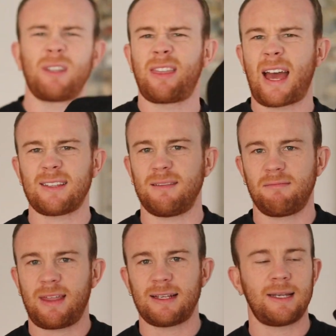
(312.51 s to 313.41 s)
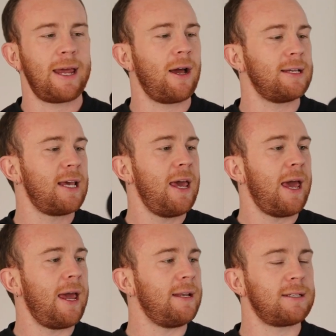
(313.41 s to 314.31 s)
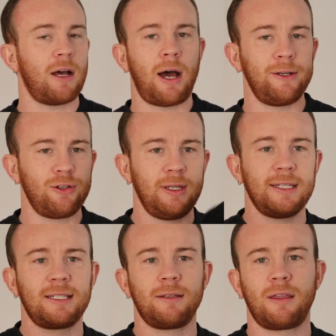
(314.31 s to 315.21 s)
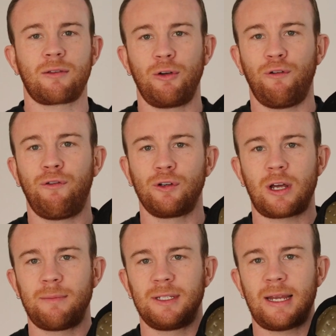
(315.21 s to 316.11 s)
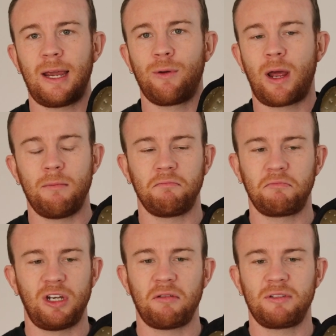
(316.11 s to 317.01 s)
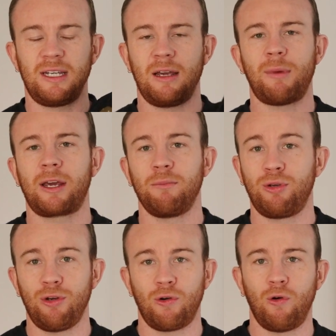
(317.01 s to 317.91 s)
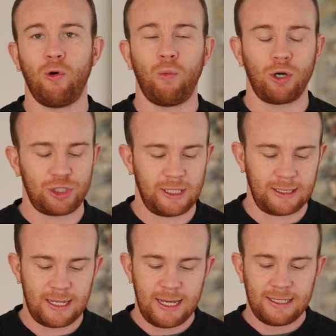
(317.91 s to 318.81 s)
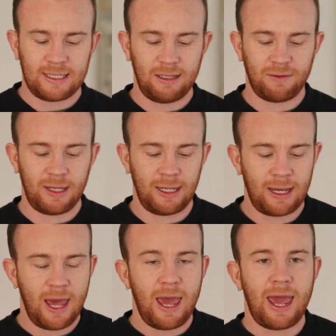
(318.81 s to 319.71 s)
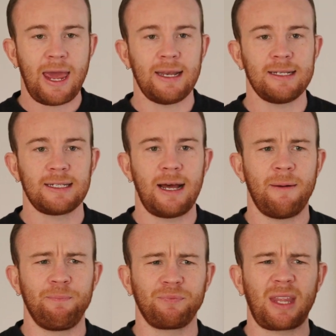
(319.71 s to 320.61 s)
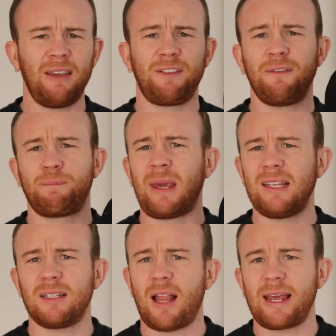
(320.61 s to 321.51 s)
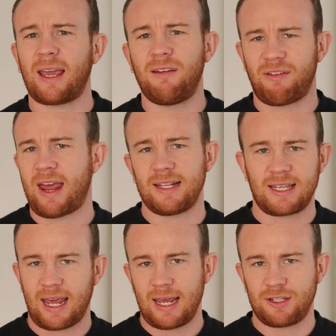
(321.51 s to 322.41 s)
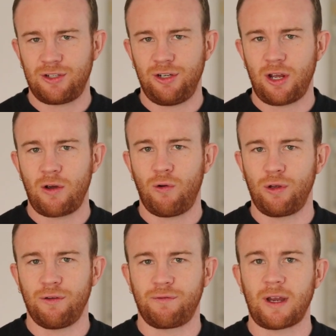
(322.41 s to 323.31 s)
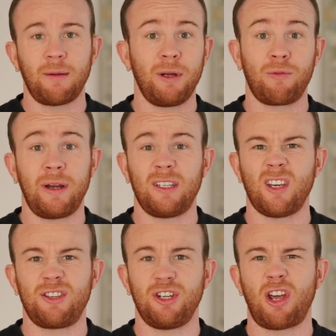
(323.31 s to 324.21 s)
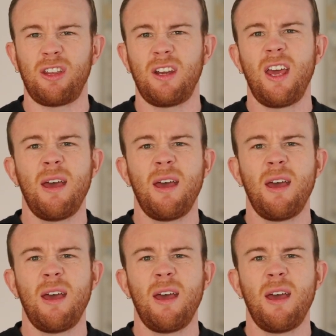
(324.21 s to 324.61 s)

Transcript: was 1,000 reais, and I do this 3 or 4 times a day when I'm, you know, sitting at my computer or watching TV. And if you've been to like Advanced Hair Studio or you've done a bit of research, you know that